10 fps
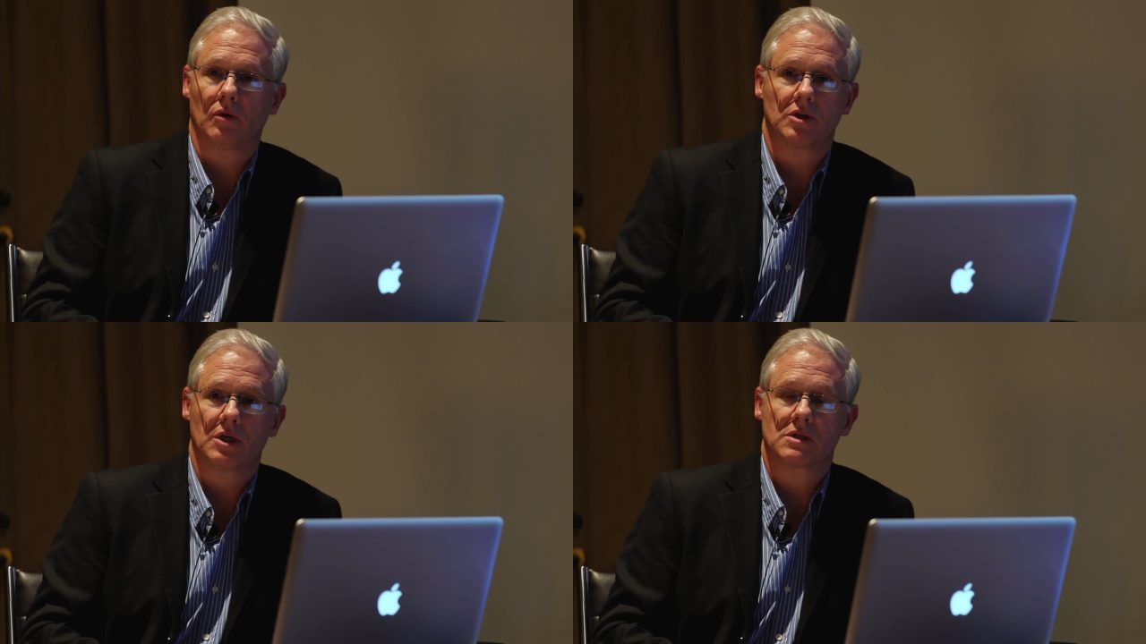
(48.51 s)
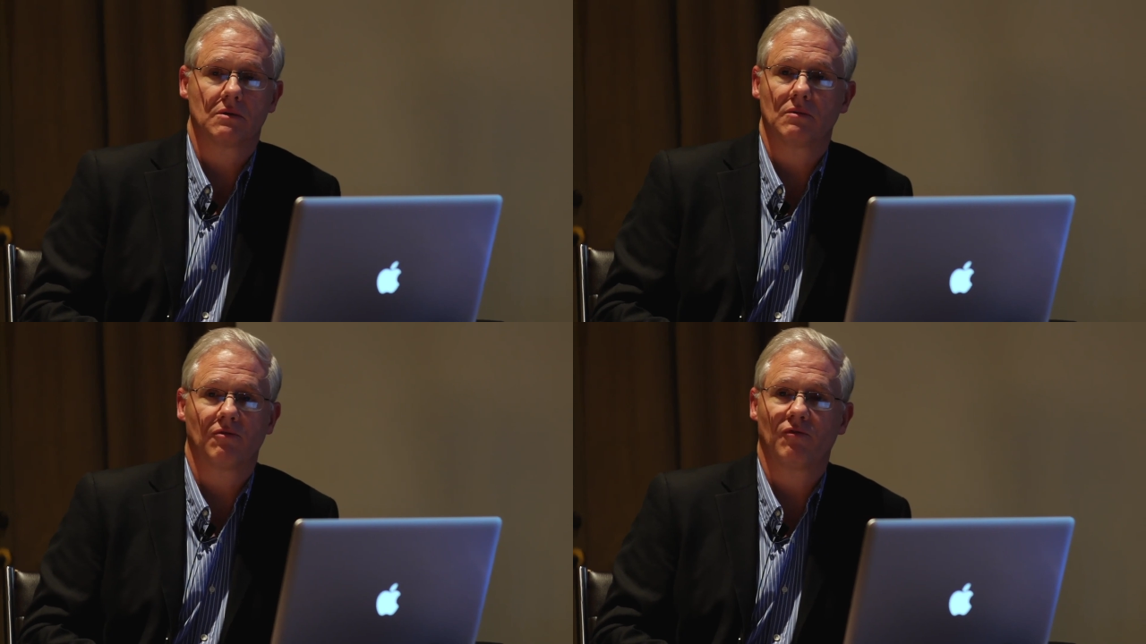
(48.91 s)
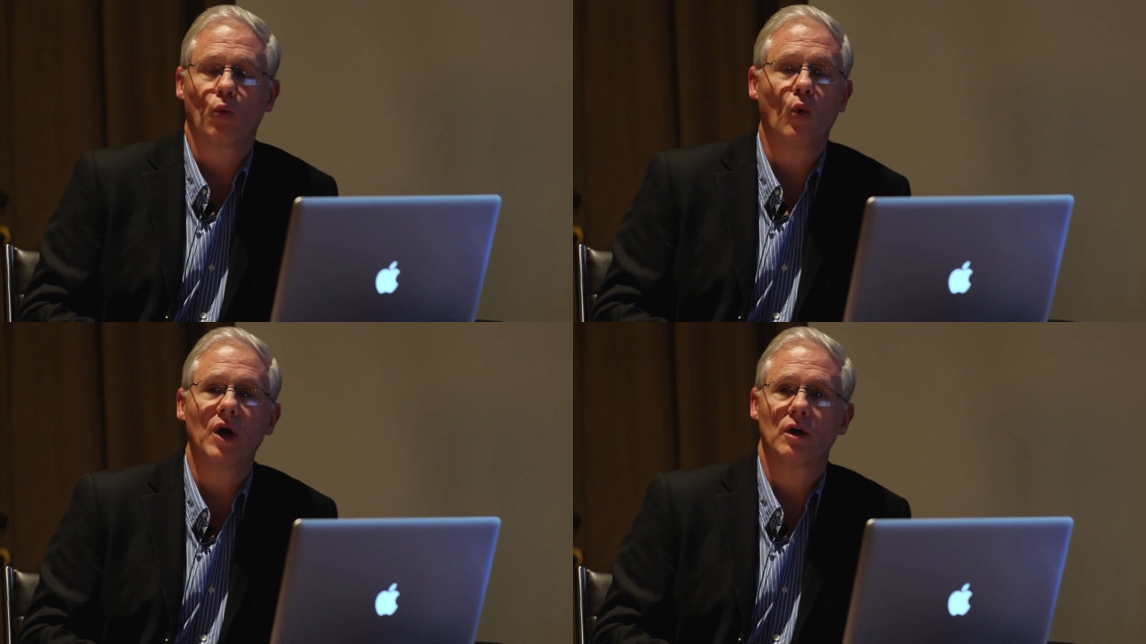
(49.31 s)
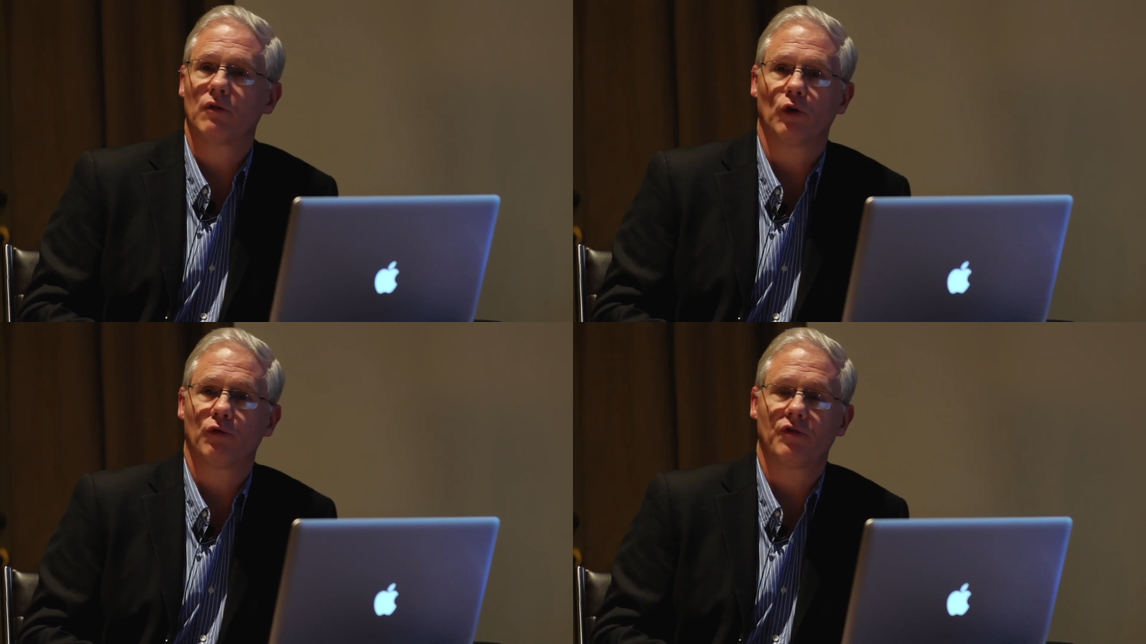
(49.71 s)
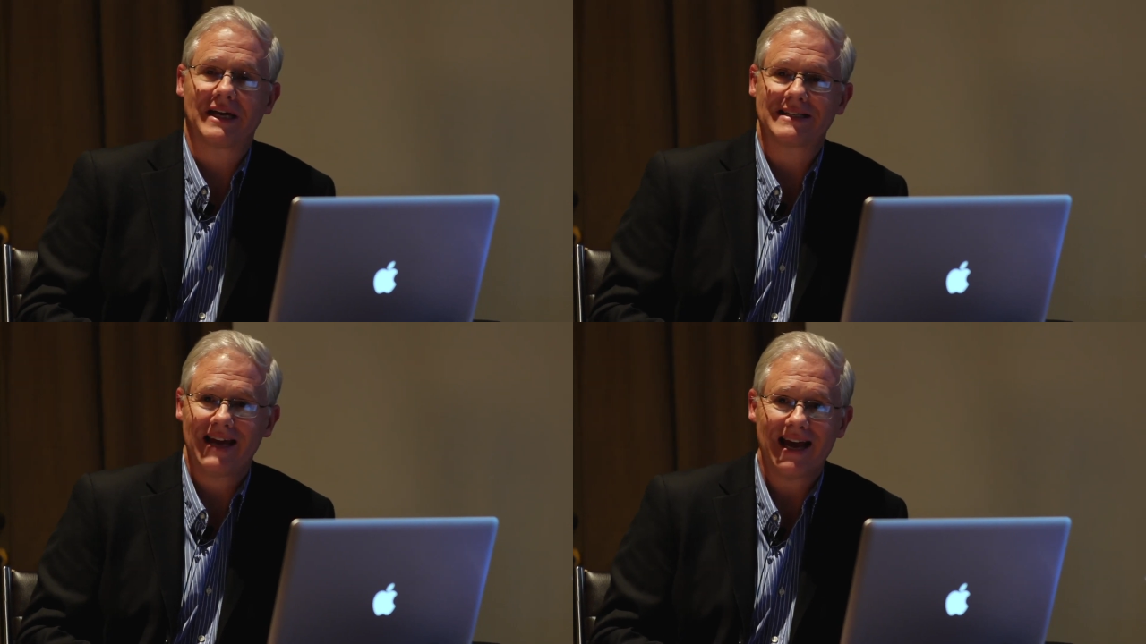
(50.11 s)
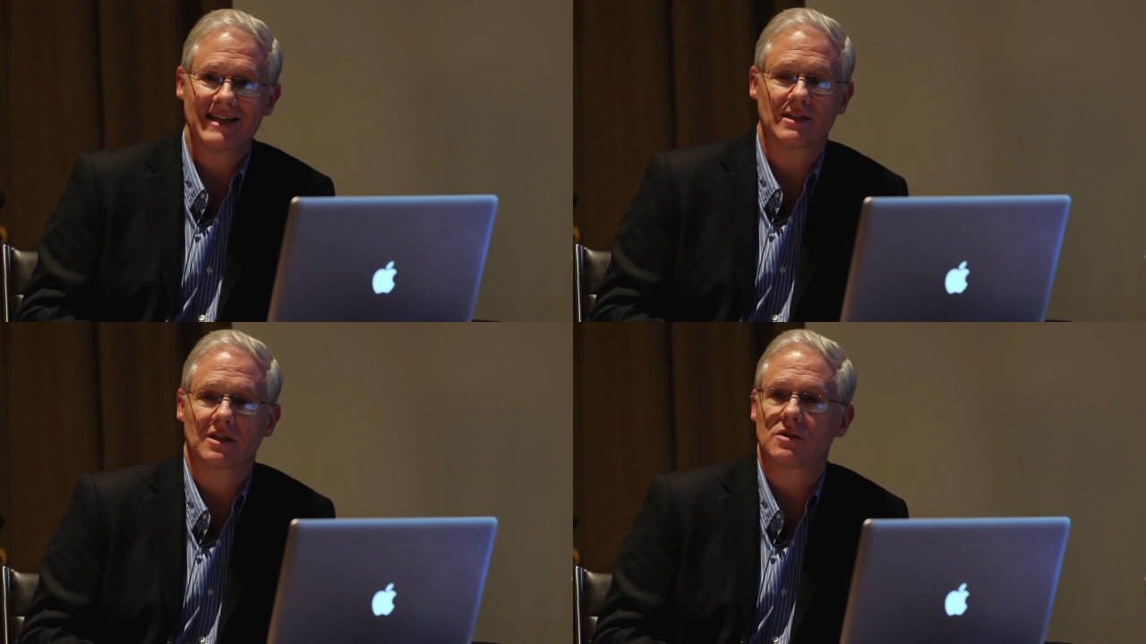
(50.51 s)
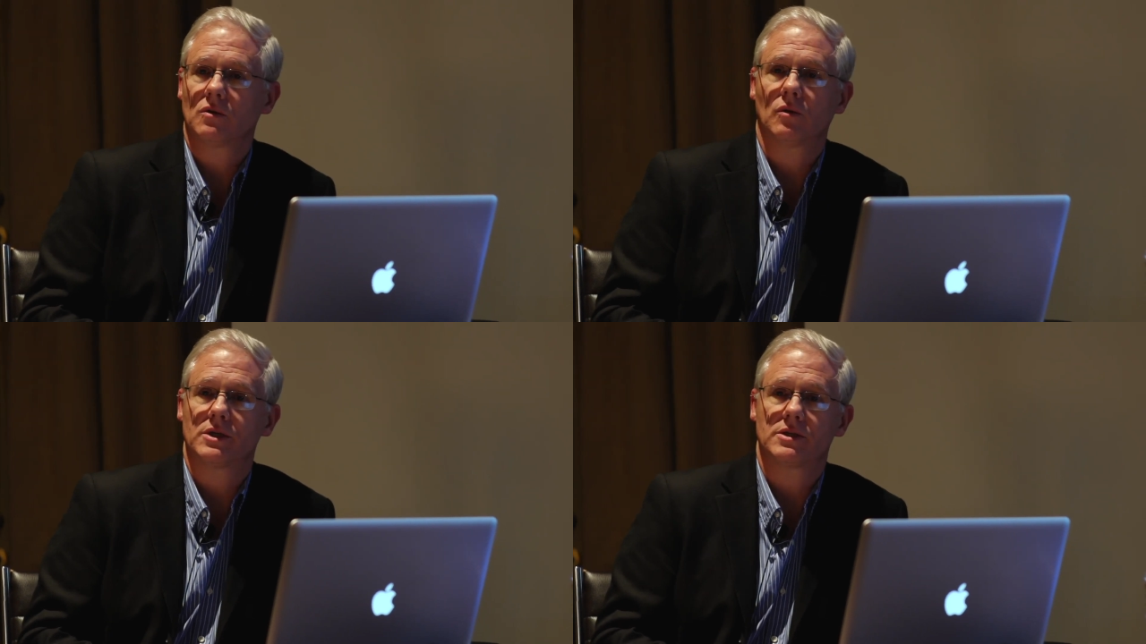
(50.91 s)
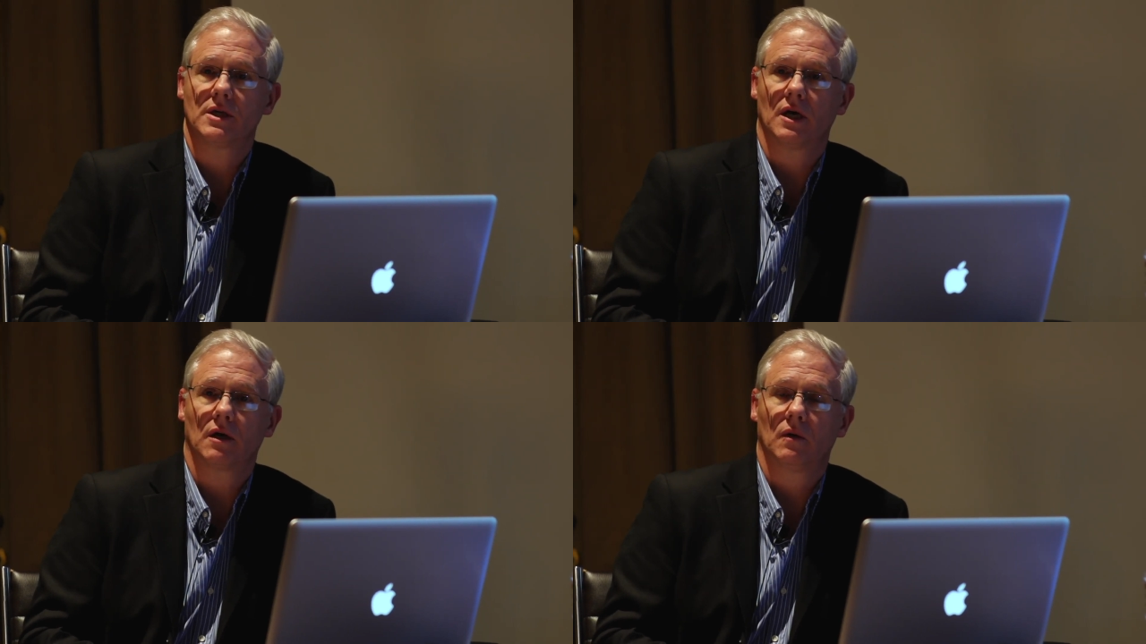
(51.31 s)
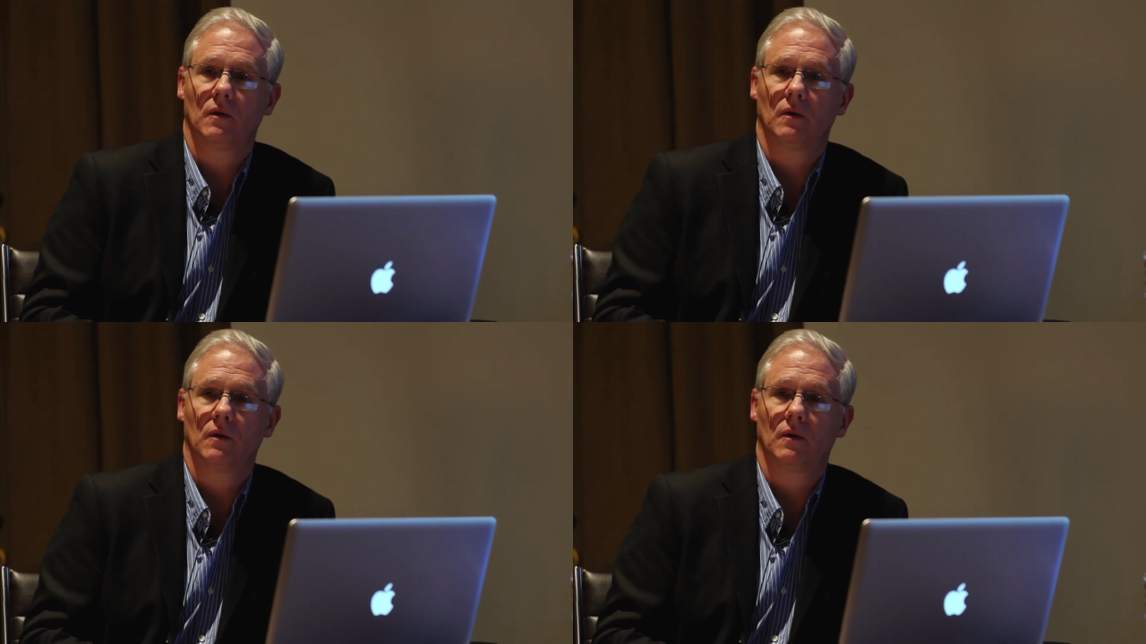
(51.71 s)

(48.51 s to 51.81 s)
Just wonderful, fantastic stories there.